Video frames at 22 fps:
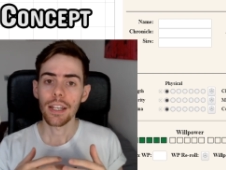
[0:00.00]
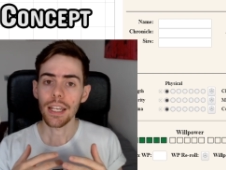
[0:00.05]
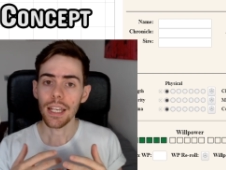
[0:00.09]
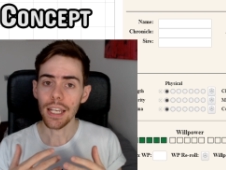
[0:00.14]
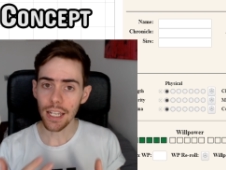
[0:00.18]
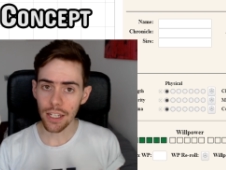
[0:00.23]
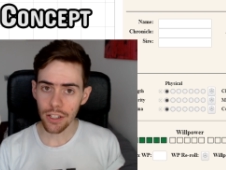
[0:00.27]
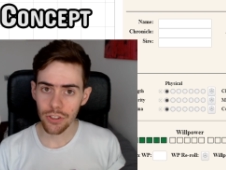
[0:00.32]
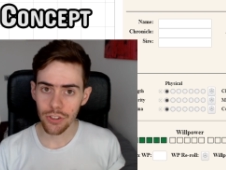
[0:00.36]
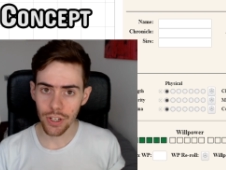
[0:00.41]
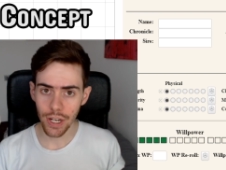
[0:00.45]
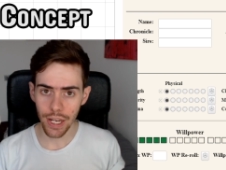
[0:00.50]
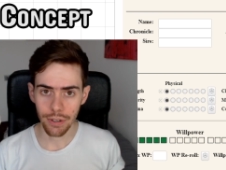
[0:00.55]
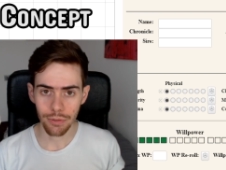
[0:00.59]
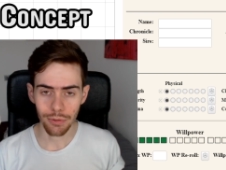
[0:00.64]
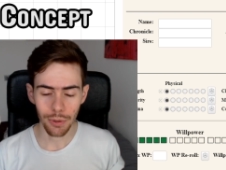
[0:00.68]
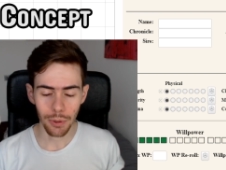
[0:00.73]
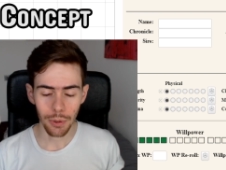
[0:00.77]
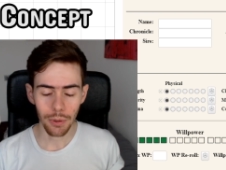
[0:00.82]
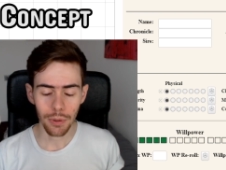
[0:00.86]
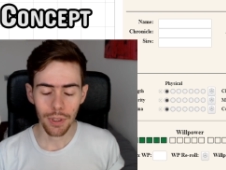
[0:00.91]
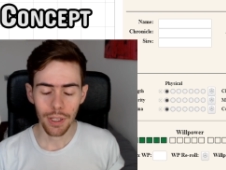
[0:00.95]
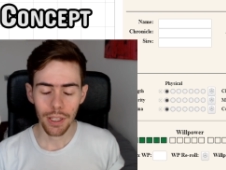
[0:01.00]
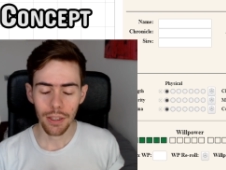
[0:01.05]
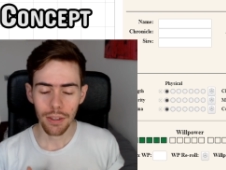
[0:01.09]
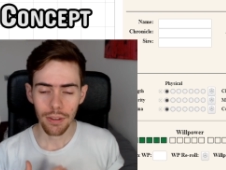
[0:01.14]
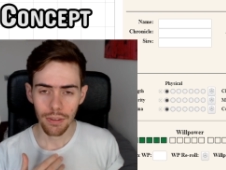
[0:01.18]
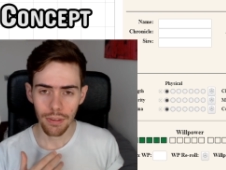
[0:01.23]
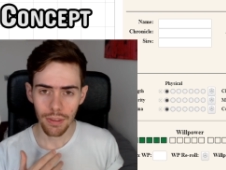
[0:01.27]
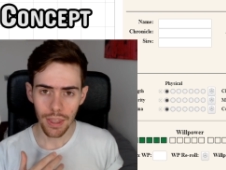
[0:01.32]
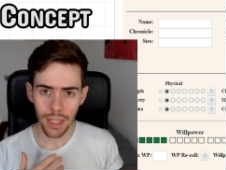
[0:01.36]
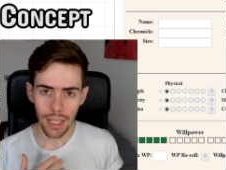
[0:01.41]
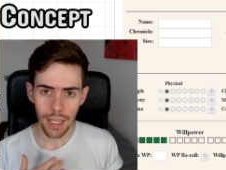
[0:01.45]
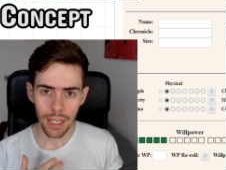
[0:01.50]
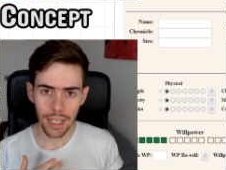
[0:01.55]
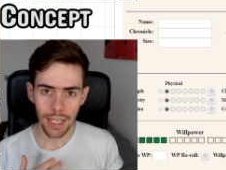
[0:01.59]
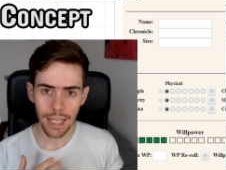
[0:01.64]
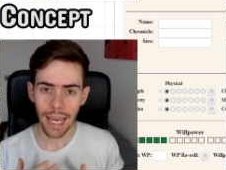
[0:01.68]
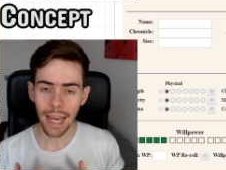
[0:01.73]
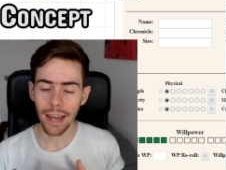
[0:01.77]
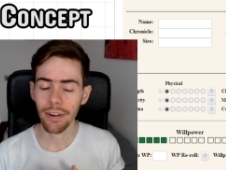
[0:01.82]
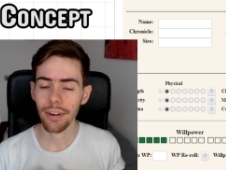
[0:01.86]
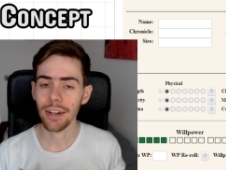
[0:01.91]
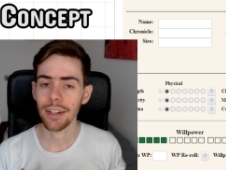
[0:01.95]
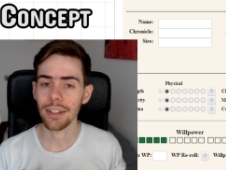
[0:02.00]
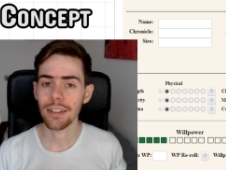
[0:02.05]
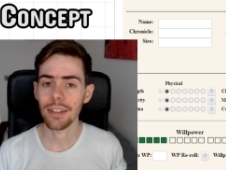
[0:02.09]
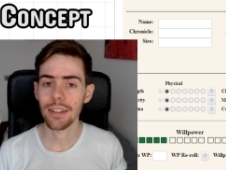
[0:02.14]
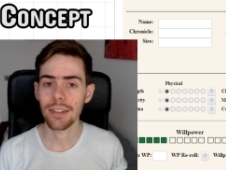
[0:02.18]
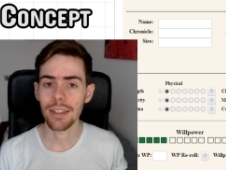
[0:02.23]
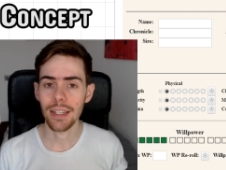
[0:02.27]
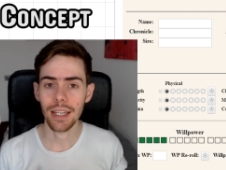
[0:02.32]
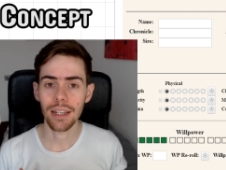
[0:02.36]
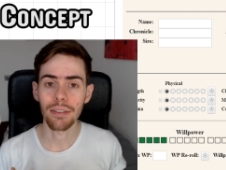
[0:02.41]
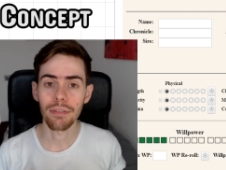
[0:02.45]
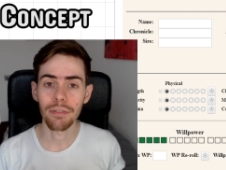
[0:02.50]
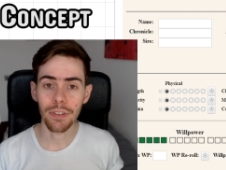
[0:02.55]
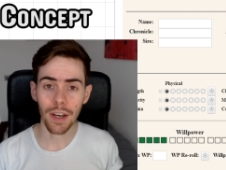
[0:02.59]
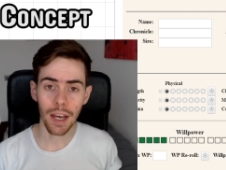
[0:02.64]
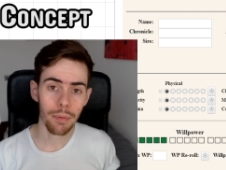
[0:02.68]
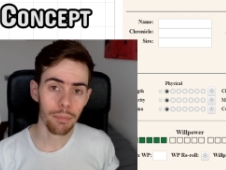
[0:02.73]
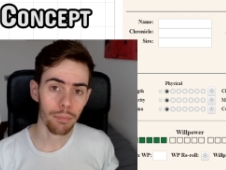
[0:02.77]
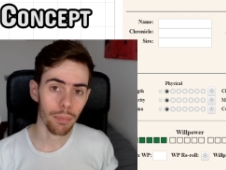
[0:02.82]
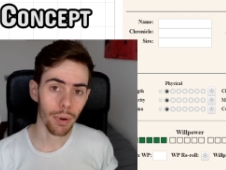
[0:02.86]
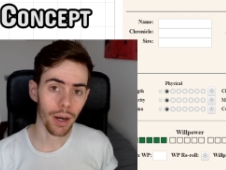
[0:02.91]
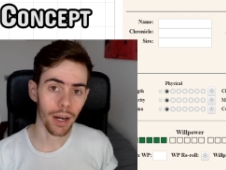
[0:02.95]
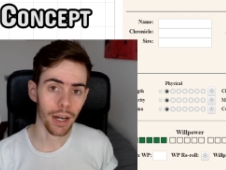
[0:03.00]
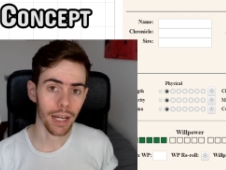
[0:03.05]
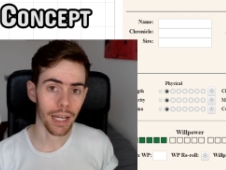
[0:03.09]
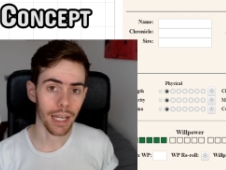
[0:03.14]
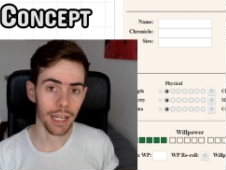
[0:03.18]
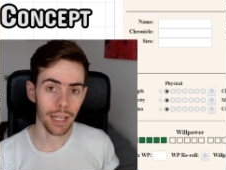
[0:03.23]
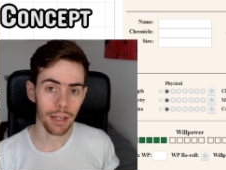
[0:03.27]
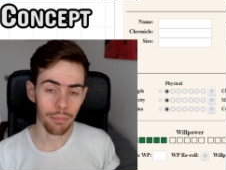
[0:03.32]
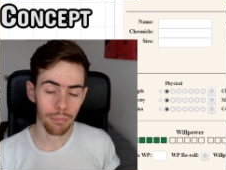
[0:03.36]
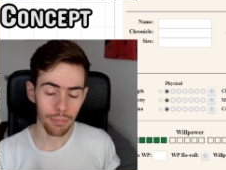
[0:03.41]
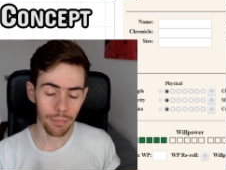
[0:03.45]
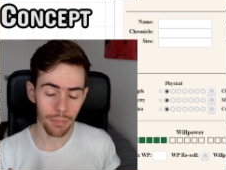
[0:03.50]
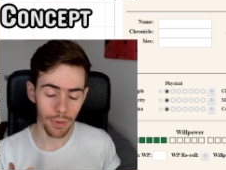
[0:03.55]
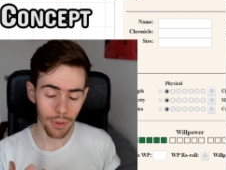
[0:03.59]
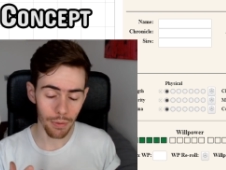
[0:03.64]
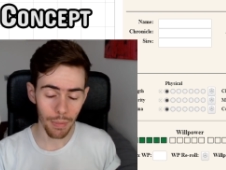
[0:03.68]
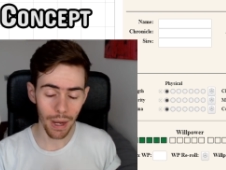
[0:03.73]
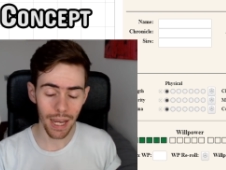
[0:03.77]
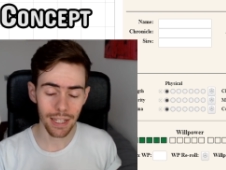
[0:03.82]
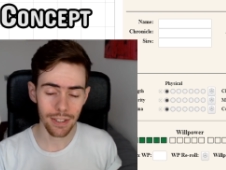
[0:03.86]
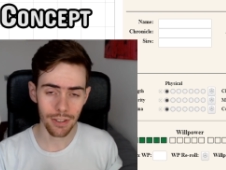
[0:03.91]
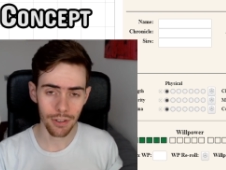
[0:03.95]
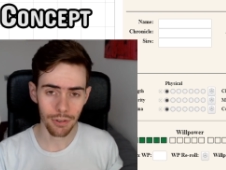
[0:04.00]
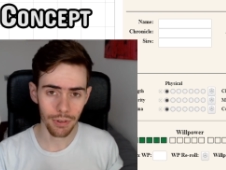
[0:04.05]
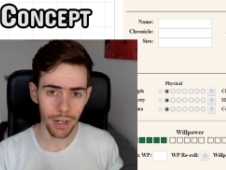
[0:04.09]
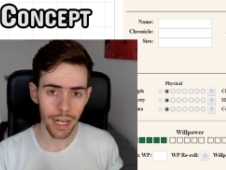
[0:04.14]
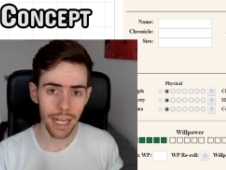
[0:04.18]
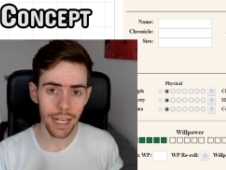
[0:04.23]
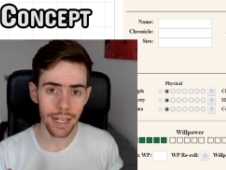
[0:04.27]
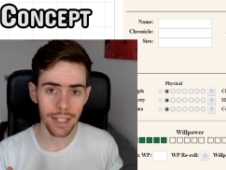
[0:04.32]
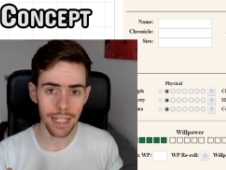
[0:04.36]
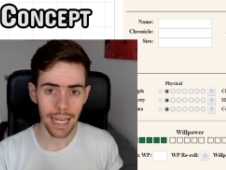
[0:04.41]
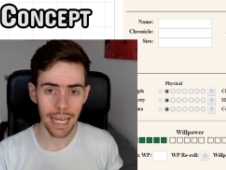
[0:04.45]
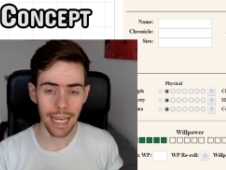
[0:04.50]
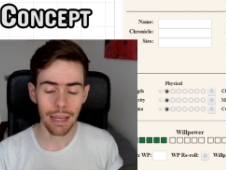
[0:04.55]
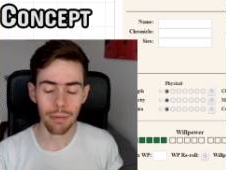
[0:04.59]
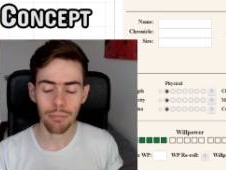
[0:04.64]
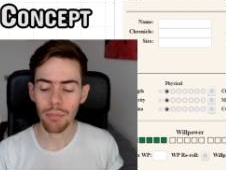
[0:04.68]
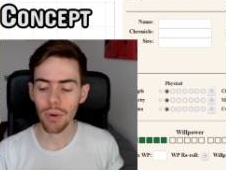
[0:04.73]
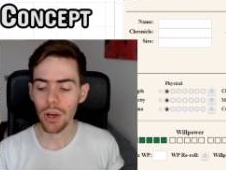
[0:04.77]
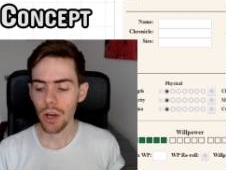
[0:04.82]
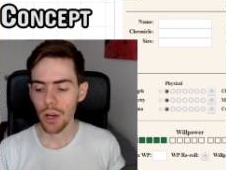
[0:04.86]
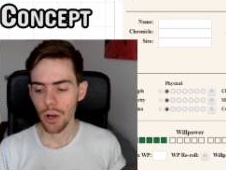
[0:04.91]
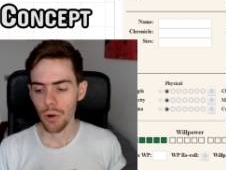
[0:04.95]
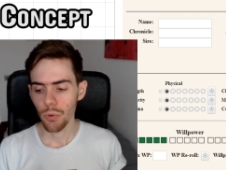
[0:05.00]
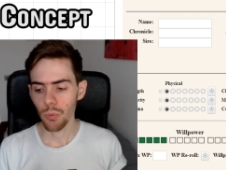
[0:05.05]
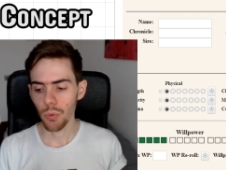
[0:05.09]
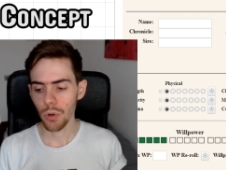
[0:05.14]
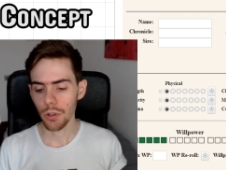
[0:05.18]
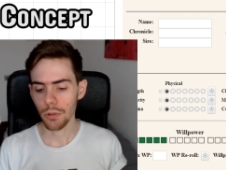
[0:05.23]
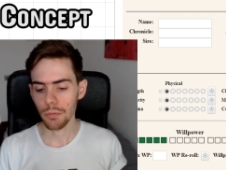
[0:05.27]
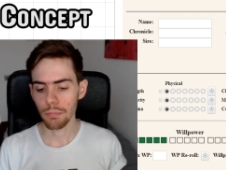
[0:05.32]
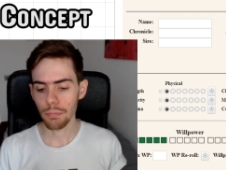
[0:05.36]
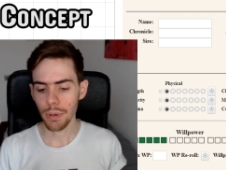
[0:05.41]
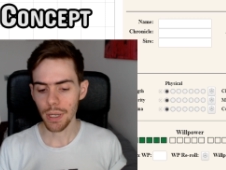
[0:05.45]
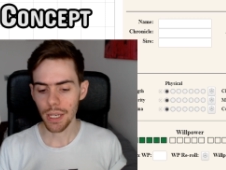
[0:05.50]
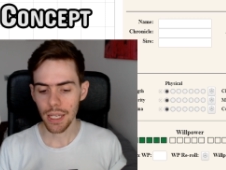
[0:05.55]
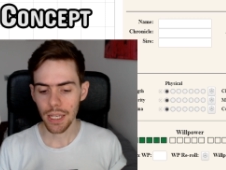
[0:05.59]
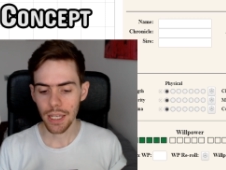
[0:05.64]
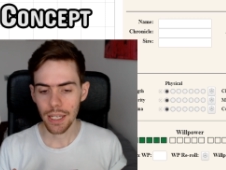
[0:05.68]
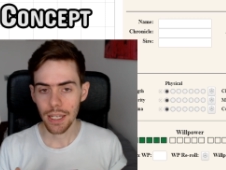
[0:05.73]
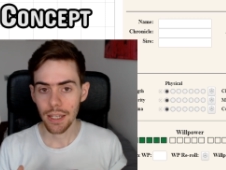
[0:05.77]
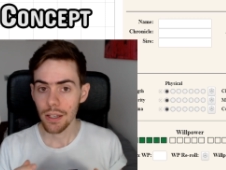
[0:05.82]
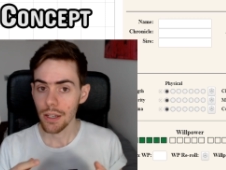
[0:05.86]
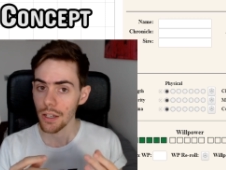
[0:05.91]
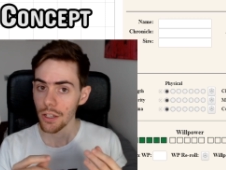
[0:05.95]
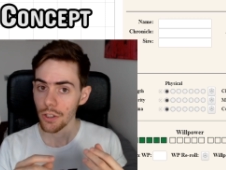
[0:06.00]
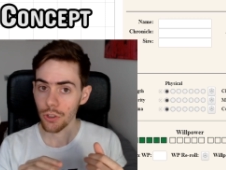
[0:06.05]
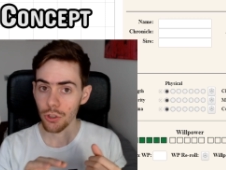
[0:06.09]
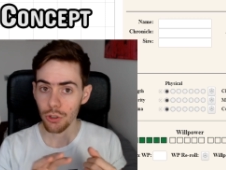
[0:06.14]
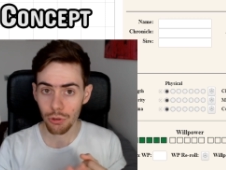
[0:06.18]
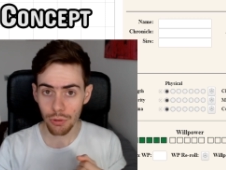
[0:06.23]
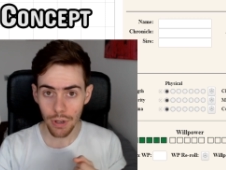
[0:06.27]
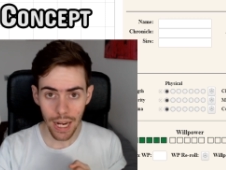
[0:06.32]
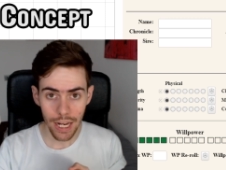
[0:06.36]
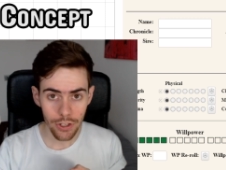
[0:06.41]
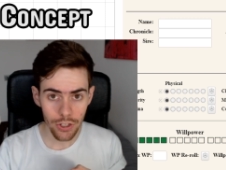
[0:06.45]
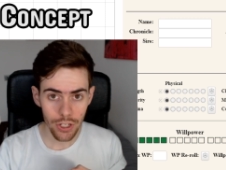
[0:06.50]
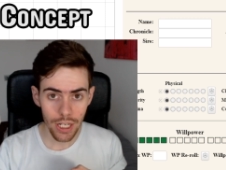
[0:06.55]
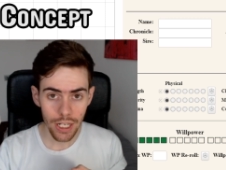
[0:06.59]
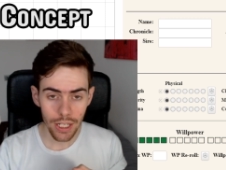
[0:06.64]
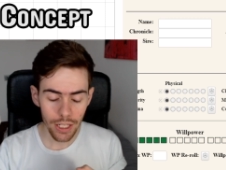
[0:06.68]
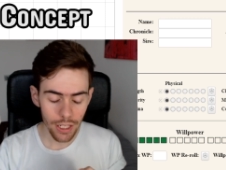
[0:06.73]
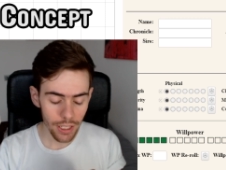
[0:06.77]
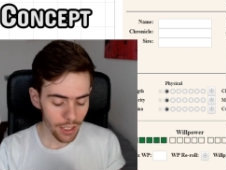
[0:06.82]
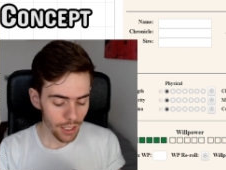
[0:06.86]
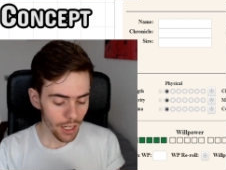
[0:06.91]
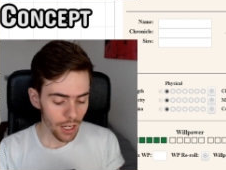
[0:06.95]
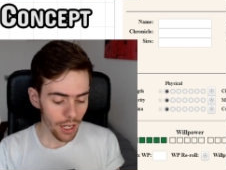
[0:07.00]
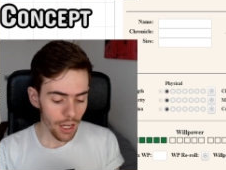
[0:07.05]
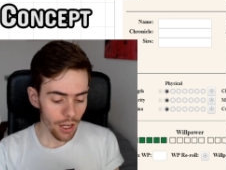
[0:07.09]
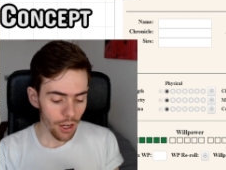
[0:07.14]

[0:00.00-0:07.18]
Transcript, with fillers: In general, the characters in a Vampire the Masquerade game will be tragic,